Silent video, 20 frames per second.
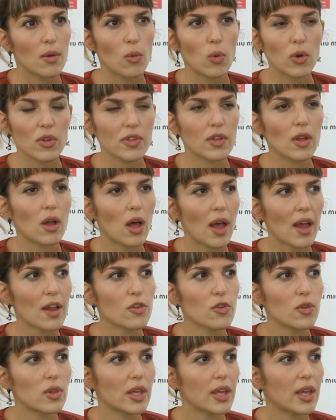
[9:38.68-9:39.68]
was
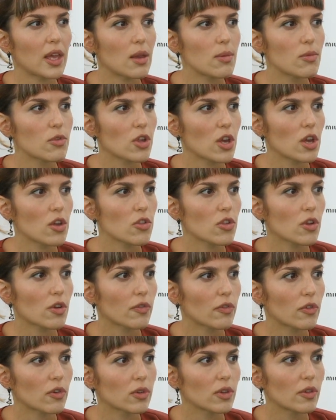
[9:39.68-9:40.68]
actually a game changer
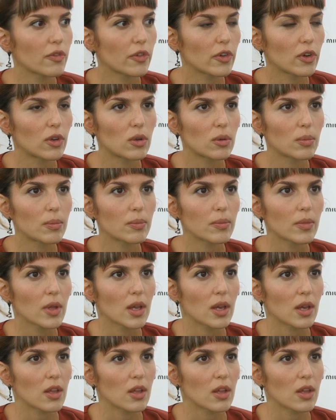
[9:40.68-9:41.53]
for the film.